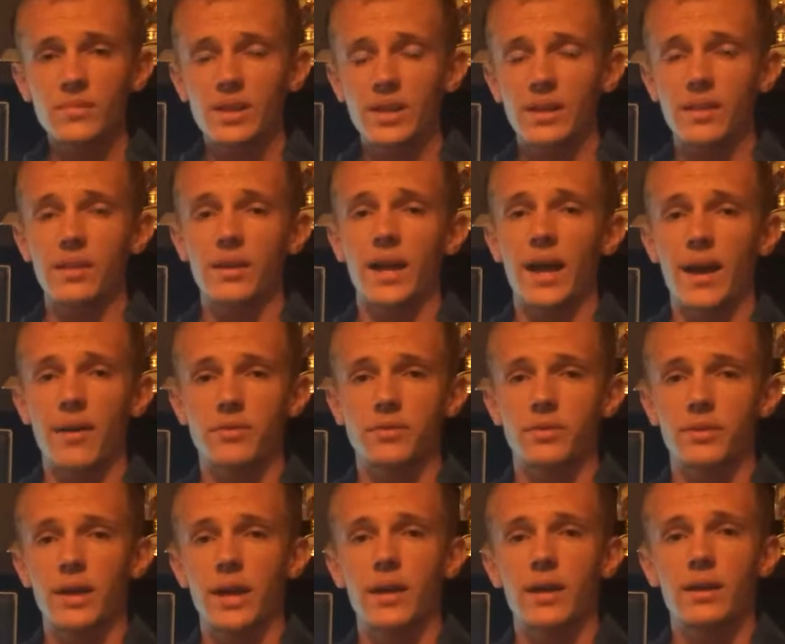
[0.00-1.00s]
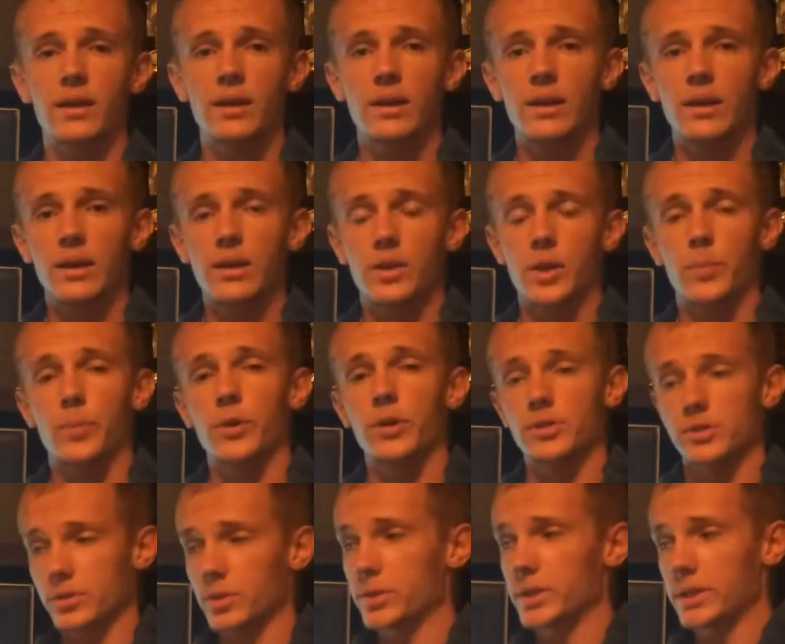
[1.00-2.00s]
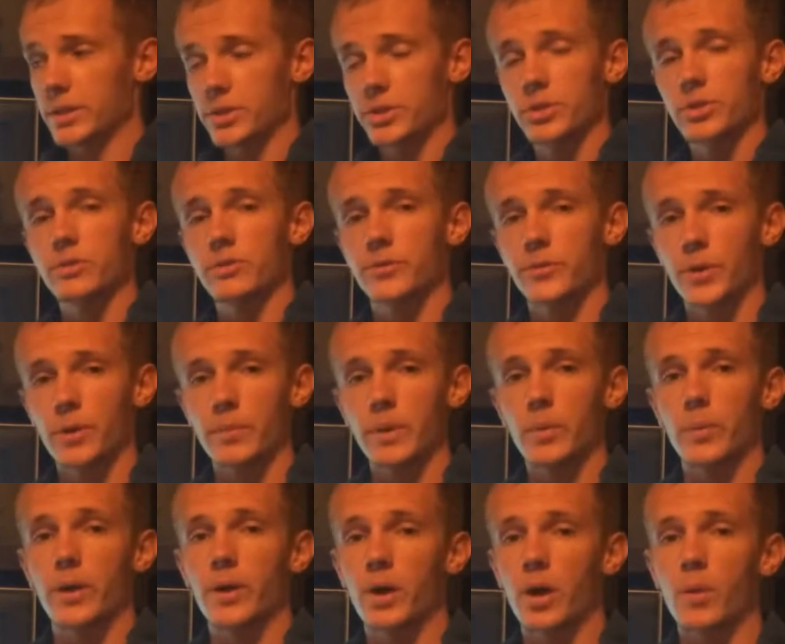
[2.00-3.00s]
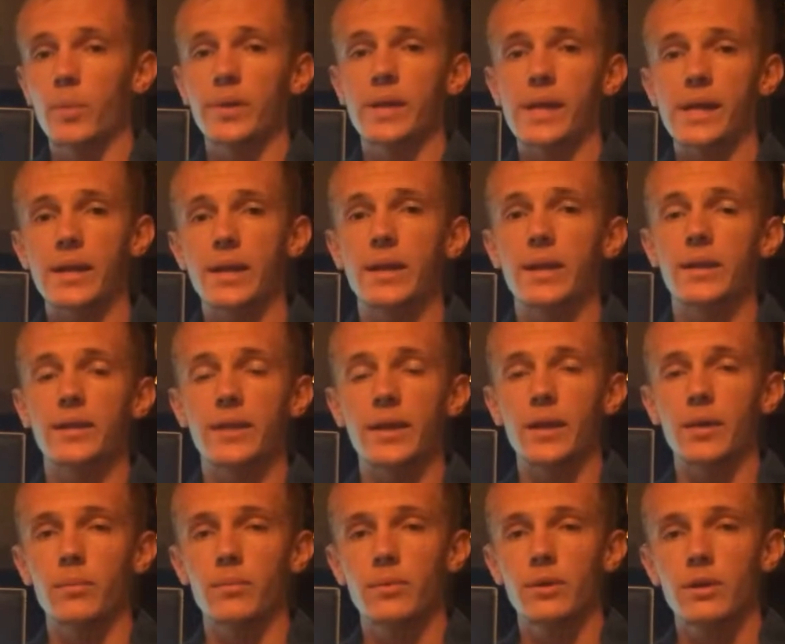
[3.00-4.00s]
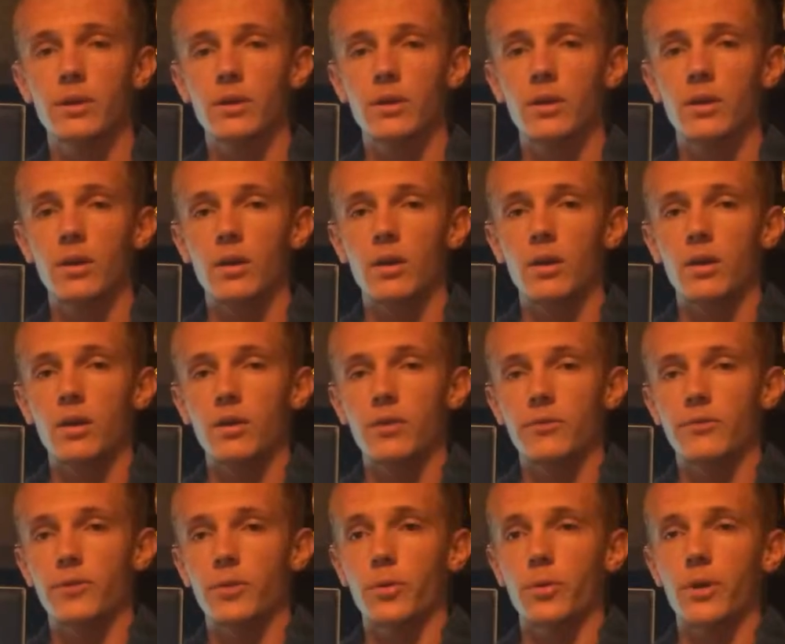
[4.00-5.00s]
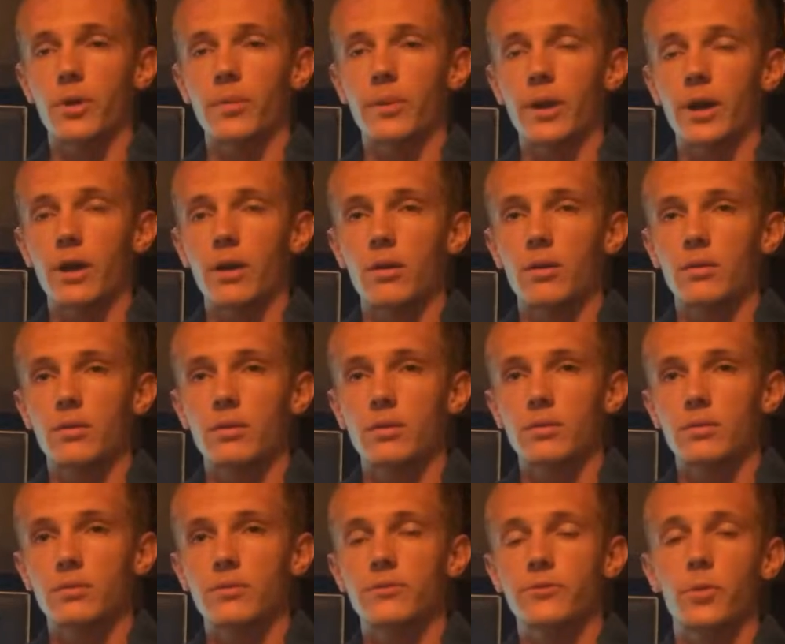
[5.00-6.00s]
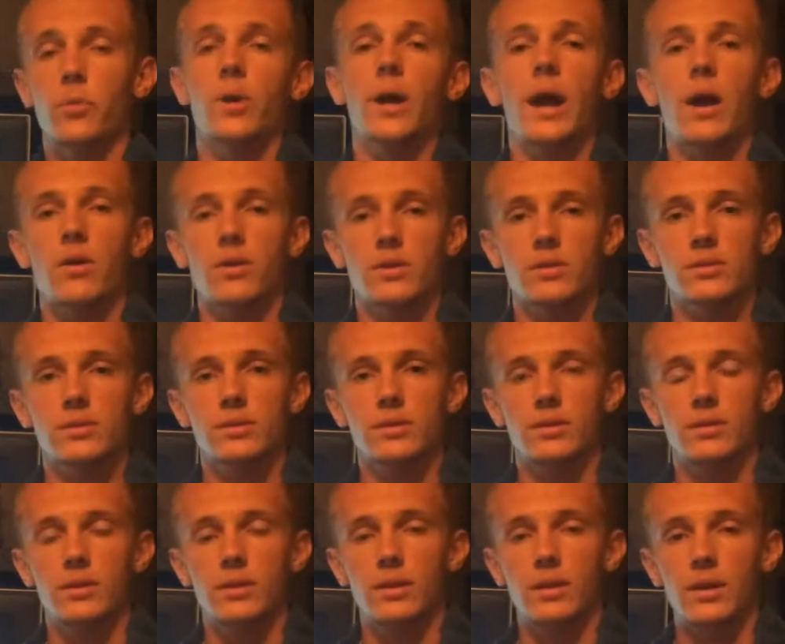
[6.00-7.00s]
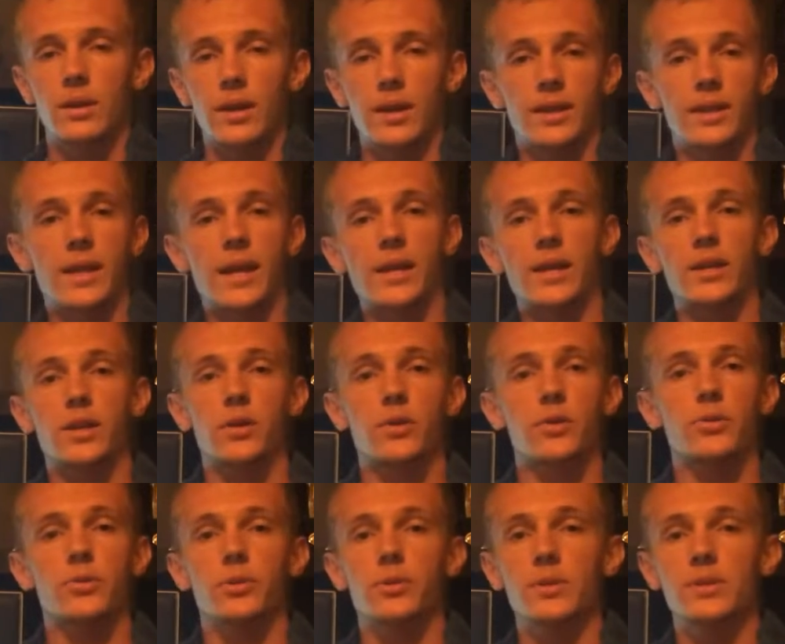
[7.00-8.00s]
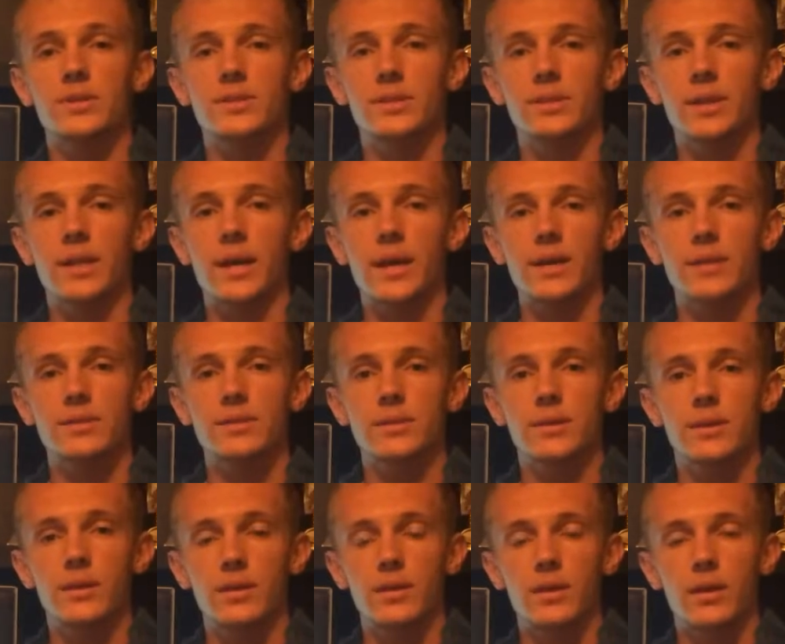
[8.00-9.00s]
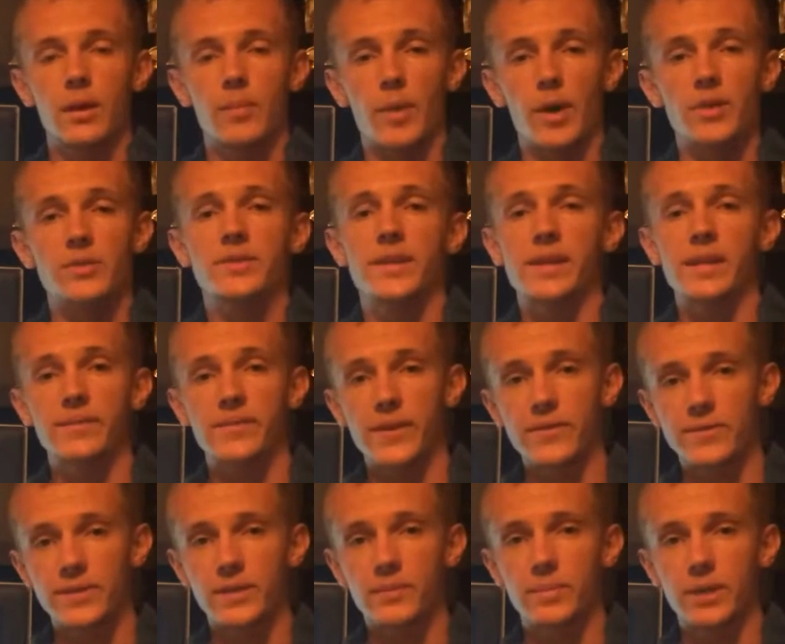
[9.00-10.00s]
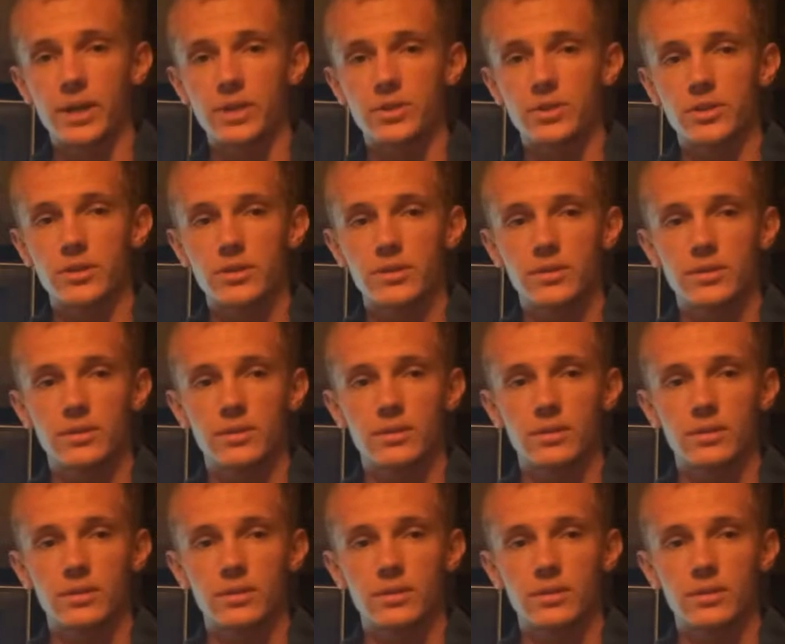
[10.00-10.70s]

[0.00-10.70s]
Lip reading: and then after that, the person who did the shoot for me went home and edited them for about 4 hours. And he had to go through and select about 10 to 15 pictures